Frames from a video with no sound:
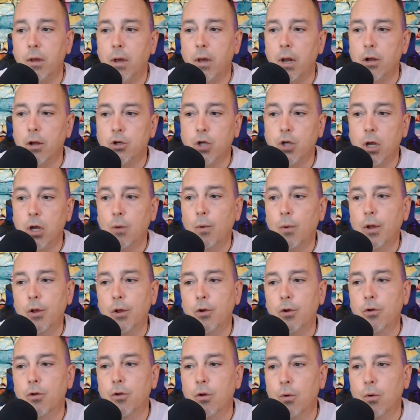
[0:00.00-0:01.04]
And I'll show you what you
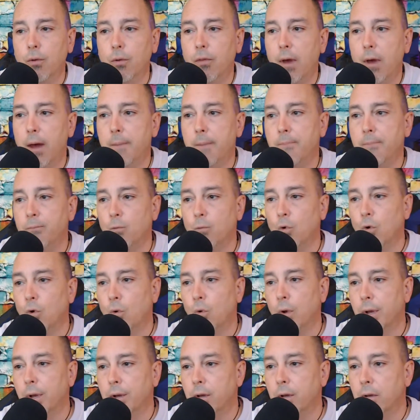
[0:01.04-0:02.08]
can do with that real
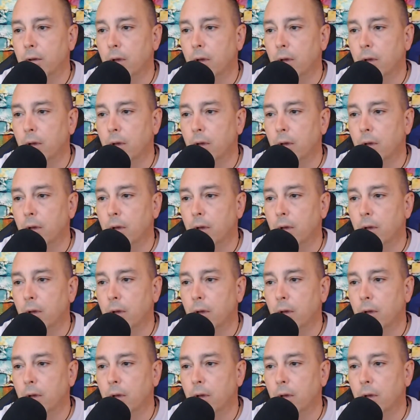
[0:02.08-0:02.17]
quick.